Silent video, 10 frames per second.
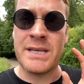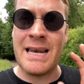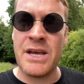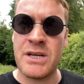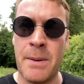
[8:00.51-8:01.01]
a
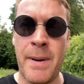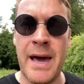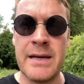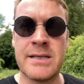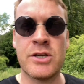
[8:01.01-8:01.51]
leisurely
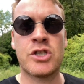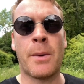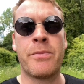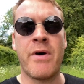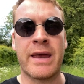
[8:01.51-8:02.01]
pace, stop
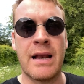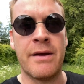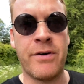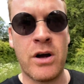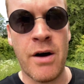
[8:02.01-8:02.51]
regularly
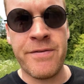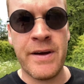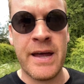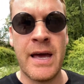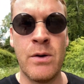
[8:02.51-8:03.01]
for
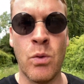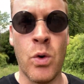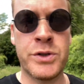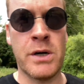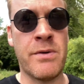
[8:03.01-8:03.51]
coffee,
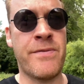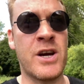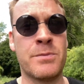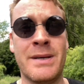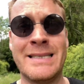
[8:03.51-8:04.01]
water,
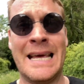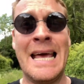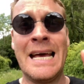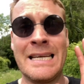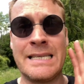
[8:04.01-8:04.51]
refreshments.
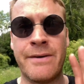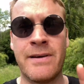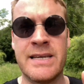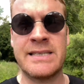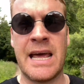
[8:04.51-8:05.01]

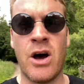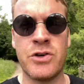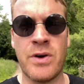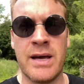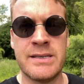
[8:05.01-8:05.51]
Definitely stay
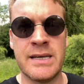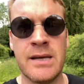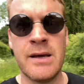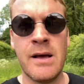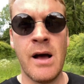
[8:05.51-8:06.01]
hydrated.
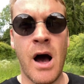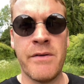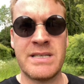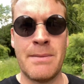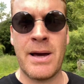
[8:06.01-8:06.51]

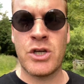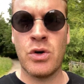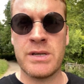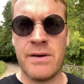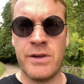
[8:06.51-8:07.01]
Obviously make sure
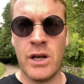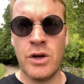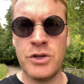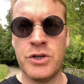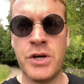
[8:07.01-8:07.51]
to have your
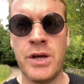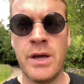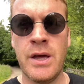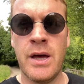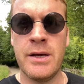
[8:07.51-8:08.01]
lunch.
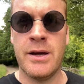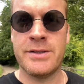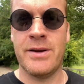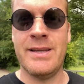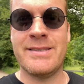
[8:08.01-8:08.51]
I
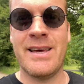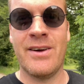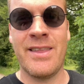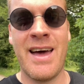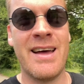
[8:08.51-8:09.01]
don't need to tell you
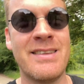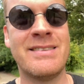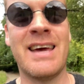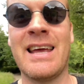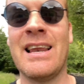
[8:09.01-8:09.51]
that.
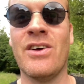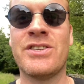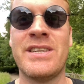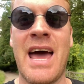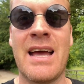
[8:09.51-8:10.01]
Take little
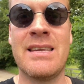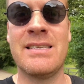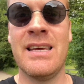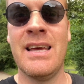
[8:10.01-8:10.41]
snacks.